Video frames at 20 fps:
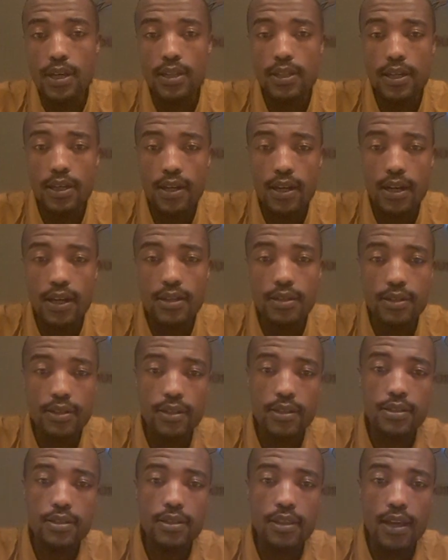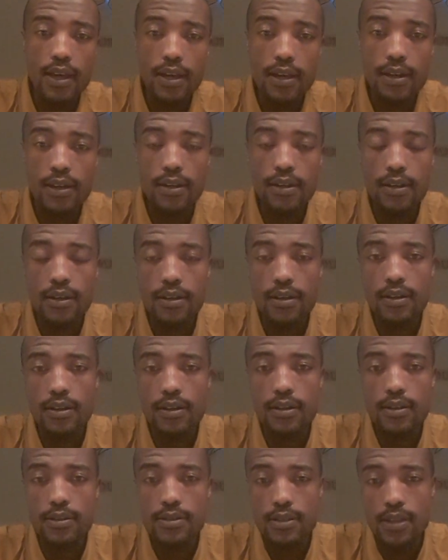are the countries like
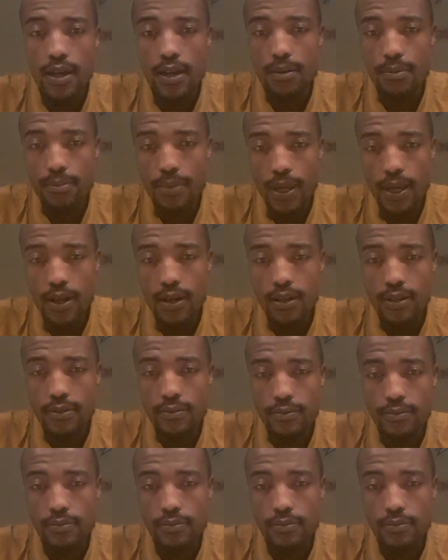Zambia,